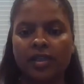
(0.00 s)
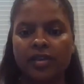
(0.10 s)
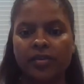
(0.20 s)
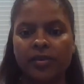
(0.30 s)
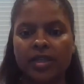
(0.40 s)
Hello
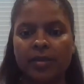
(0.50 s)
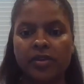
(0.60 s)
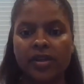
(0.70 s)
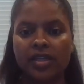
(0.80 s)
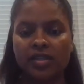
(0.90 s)
everyone, I'm
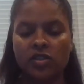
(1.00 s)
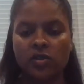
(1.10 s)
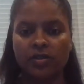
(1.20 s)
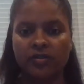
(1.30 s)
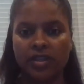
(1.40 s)
creating this
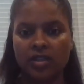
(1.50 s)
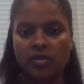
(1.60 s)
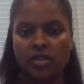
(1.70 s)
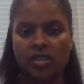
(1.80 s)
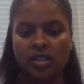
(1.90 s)
short
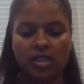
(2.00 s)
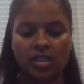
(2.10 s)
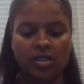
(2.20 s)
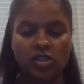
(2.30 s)
video just to